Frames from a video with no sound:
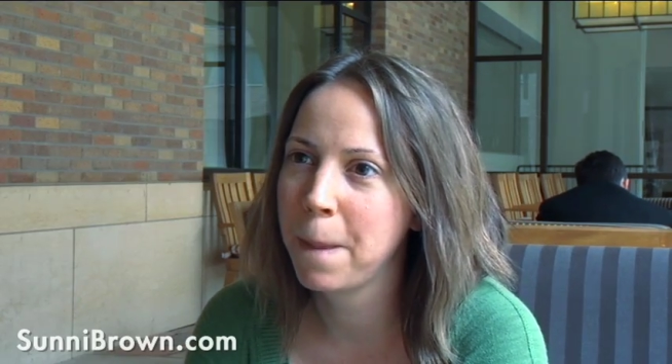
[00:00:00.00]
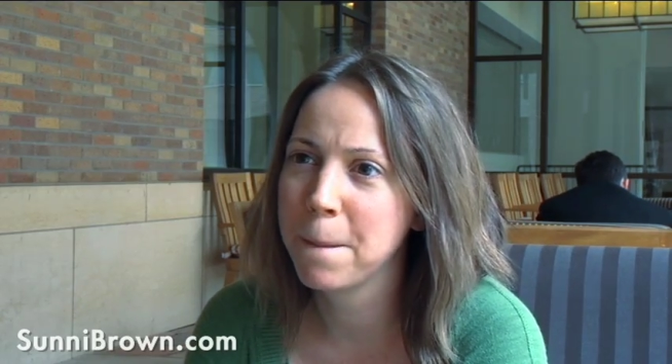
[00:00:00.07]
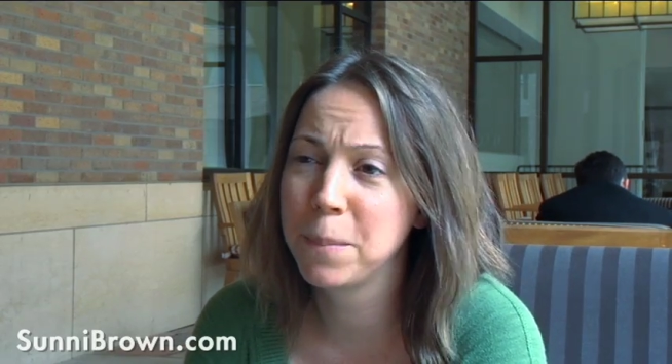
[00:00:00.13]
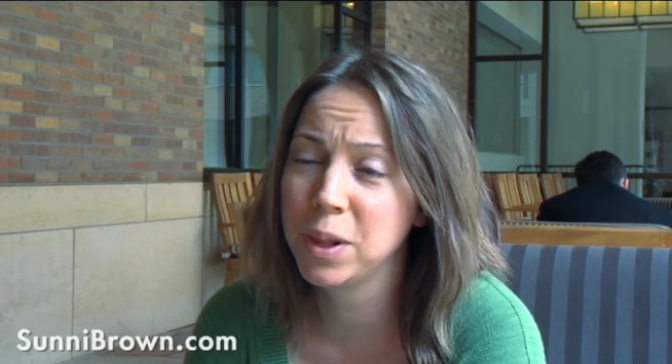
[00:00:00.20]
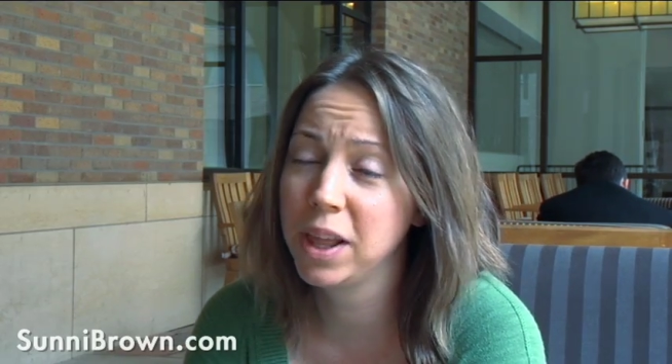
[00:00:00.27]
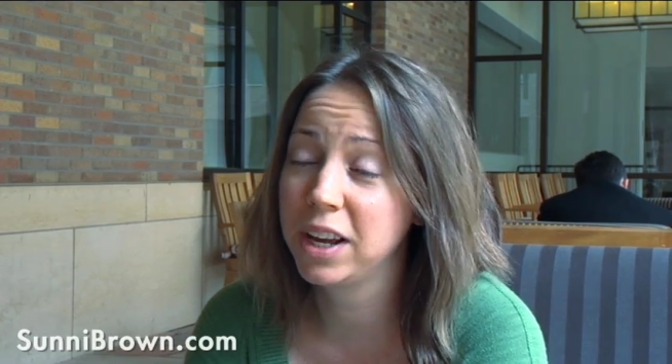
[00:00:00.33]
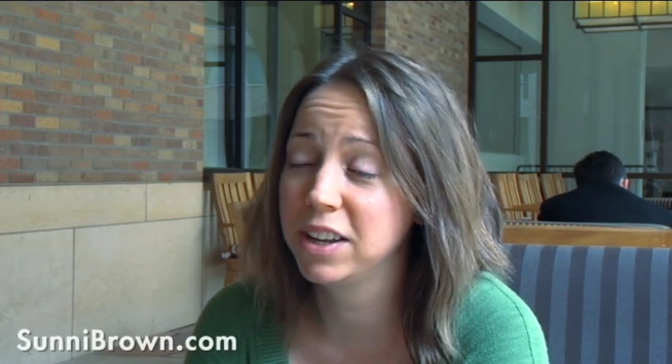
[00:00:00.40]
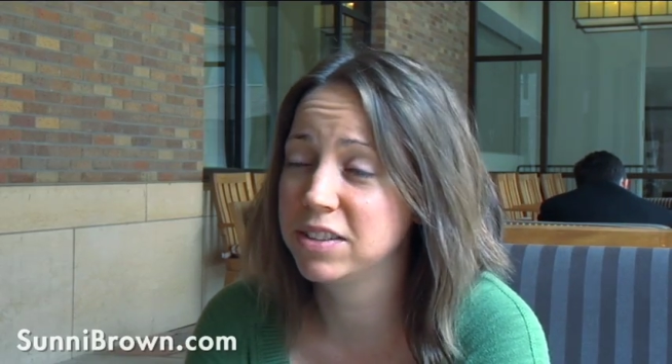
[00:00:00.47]

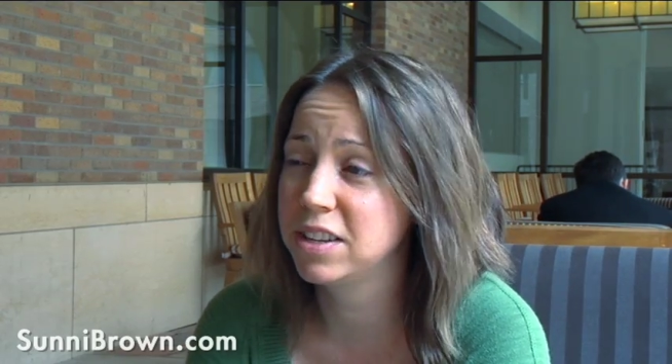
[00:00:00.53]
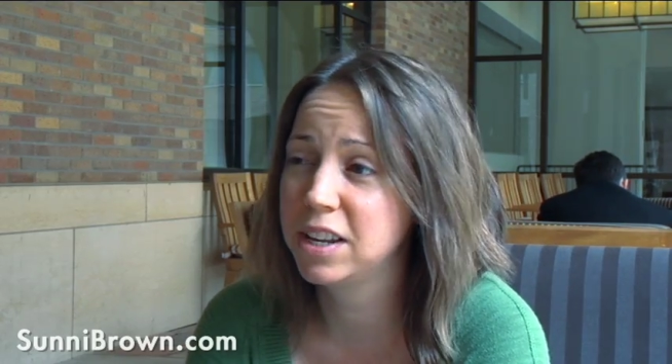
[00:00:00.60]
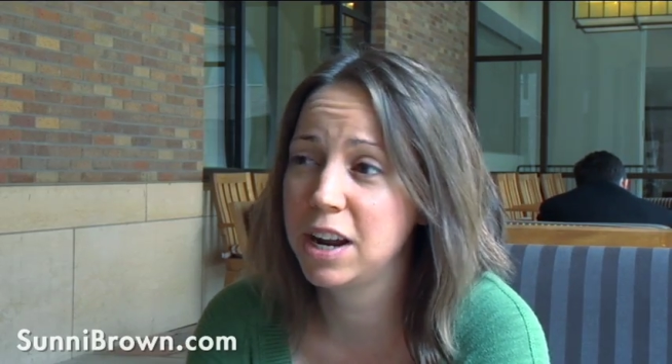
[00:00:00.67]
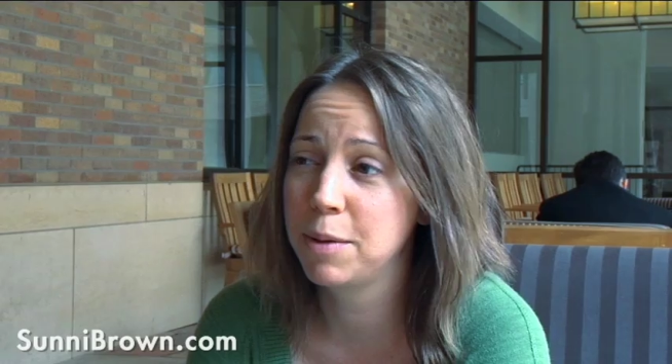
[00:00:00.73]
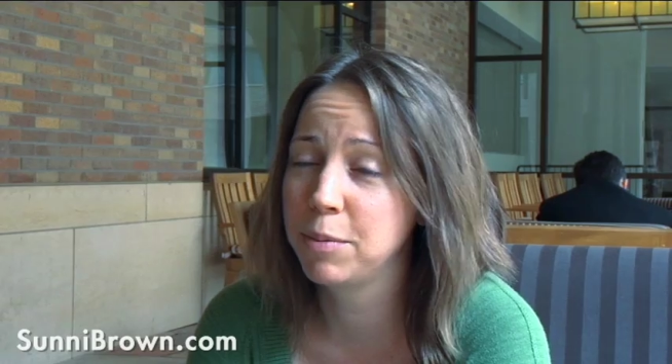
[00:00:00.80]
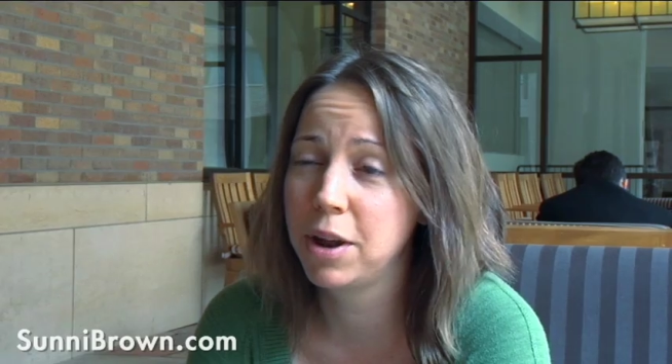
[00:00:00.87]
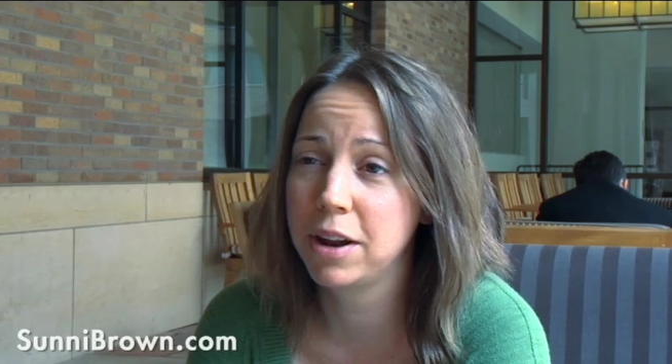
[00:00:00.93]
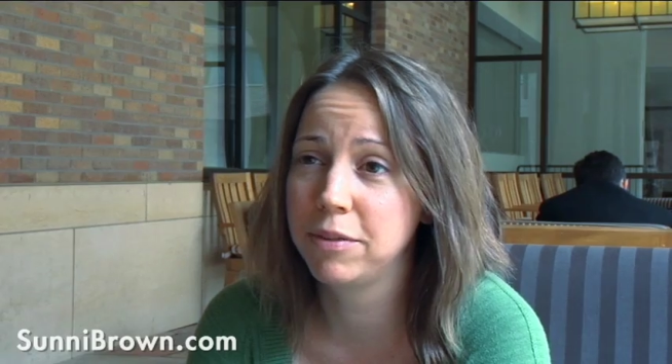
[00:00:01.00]
But like I said,
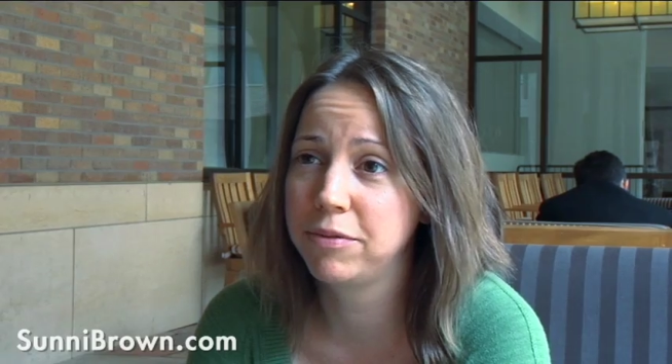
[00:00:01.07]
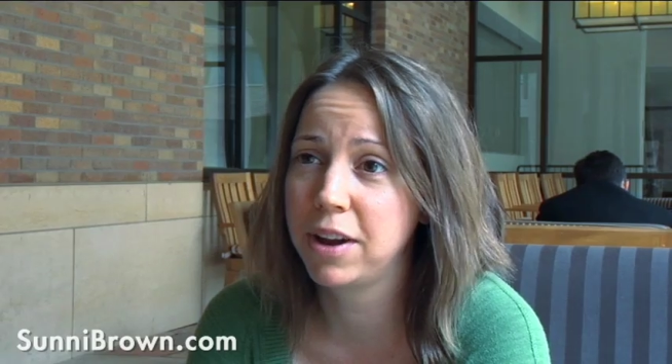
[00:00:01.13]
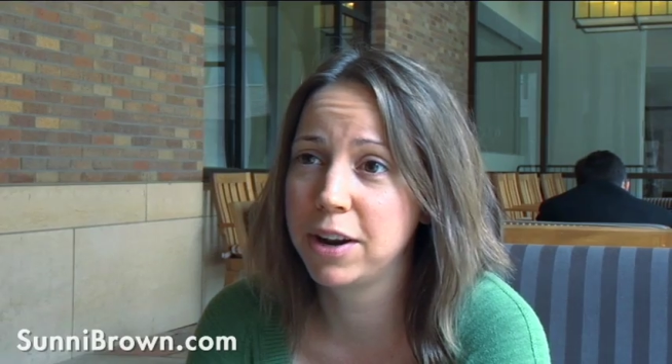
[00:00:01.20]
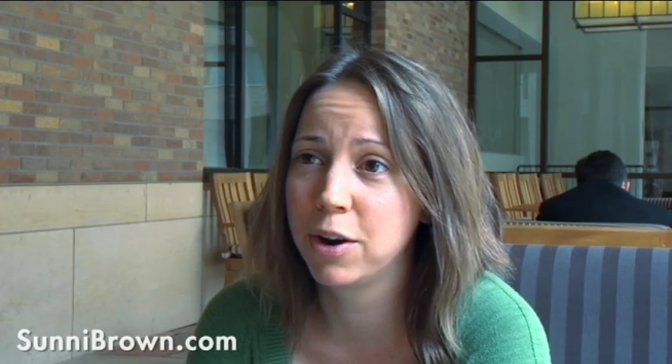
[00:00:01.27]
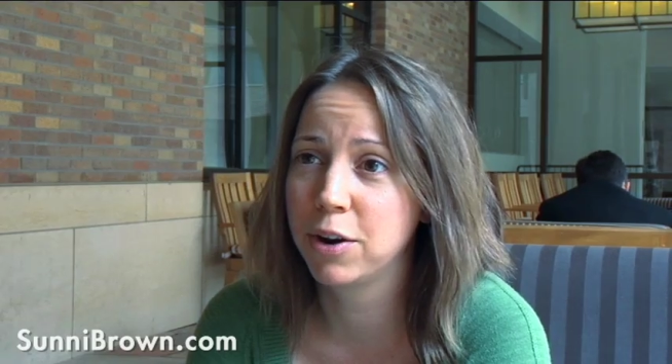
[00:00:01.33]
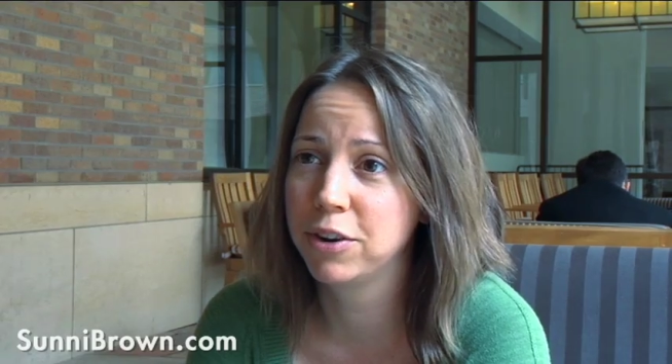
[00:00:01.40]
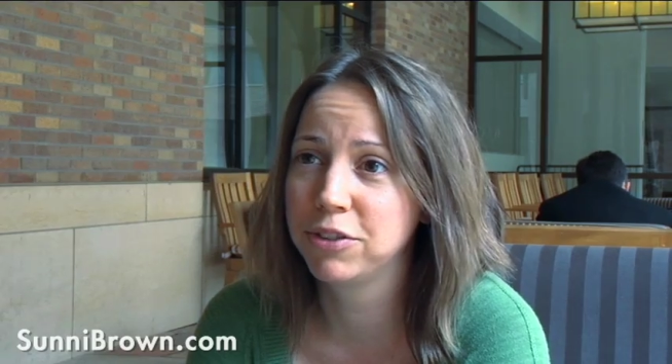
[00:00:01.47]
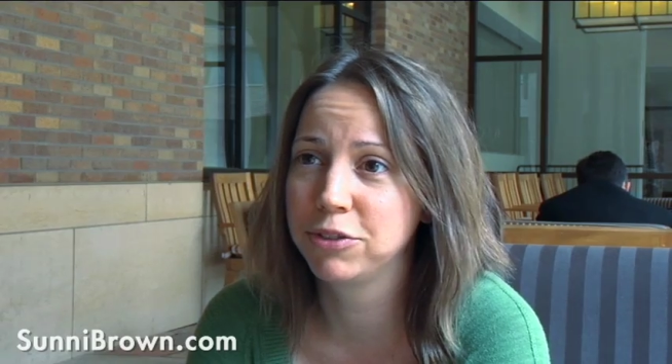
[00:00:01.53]
I'm not a fine
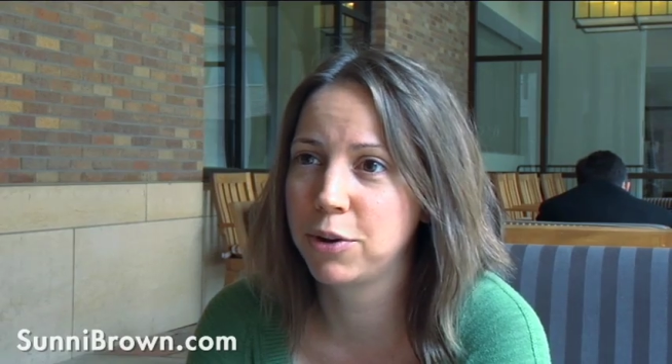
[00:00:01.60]
artist,